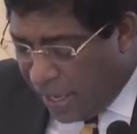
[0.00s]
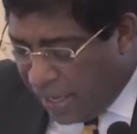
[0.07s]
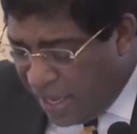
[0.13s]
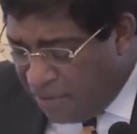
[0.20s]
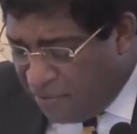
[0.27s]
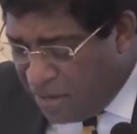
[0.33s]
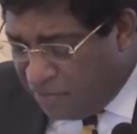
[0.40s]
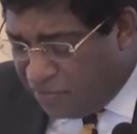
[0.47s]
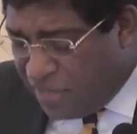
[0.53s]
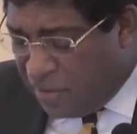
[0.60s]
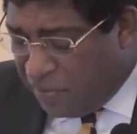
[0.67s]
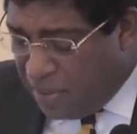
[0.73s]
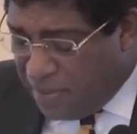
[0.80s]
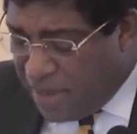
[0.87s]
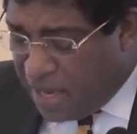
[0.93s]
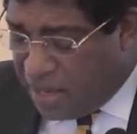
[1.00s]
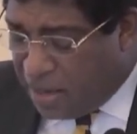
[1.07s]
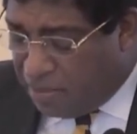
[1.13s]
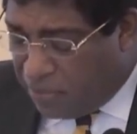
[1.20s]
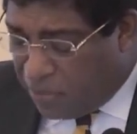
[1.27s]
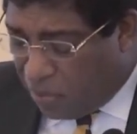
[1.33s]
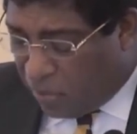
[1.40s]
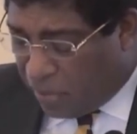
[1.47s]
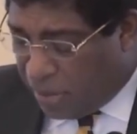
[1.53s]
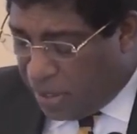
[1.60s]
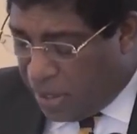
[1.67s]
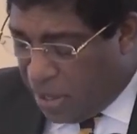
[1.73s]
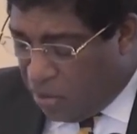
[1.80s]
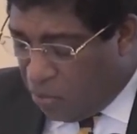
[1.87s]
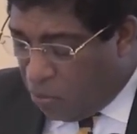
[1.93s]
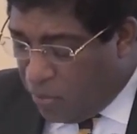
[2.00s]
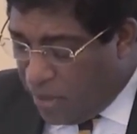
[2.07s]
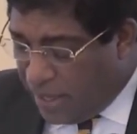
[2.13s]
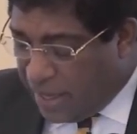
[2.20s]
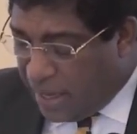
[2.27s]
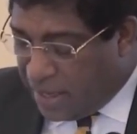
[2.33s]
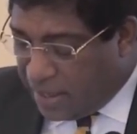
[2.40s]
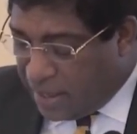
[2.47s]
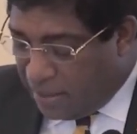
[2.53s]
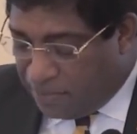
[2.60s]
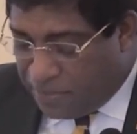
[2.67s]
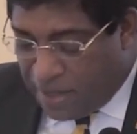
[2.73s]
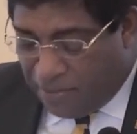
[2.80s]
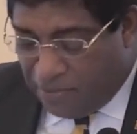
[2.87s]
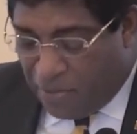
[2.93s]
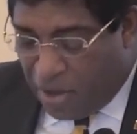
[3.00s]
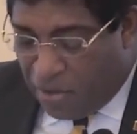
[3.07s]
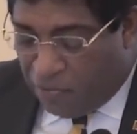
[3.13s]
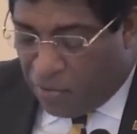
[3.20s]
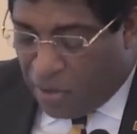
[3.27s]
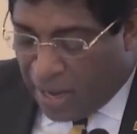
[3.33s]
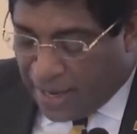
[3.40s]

Even if they remain abroad, we can tap them for